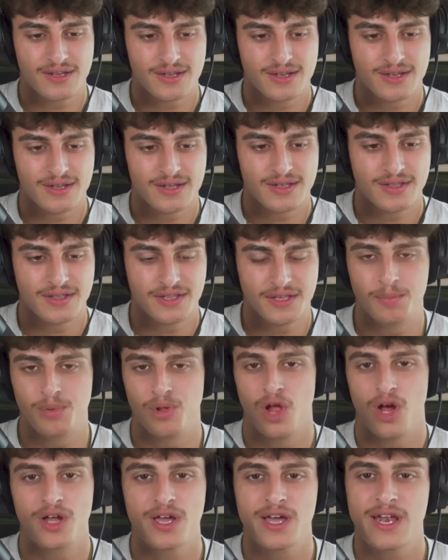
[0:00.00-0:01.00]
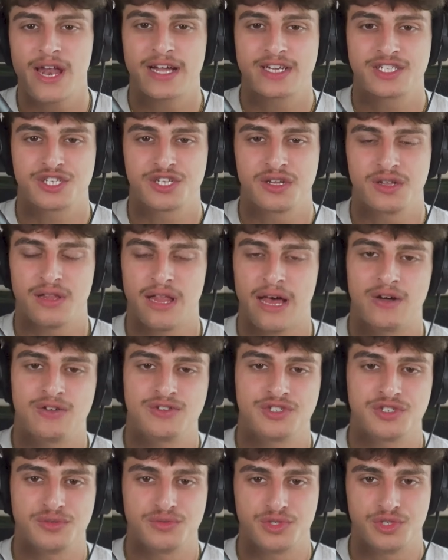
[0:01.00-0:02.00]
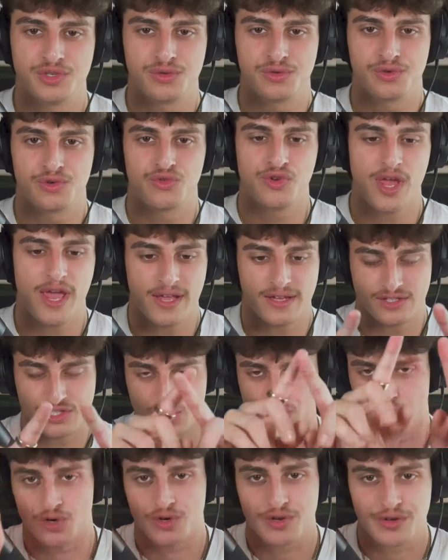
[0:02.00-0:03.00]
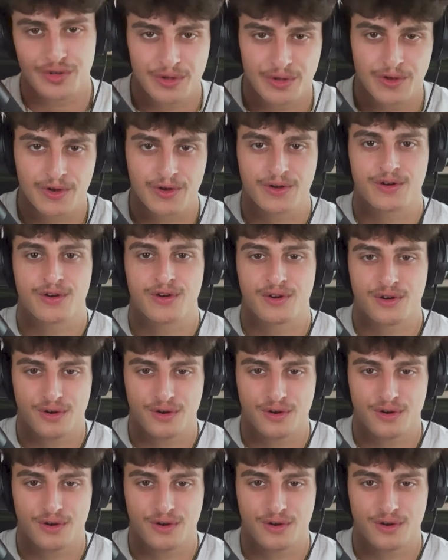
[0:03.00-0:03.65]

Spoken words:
plugin actually allows you to create circular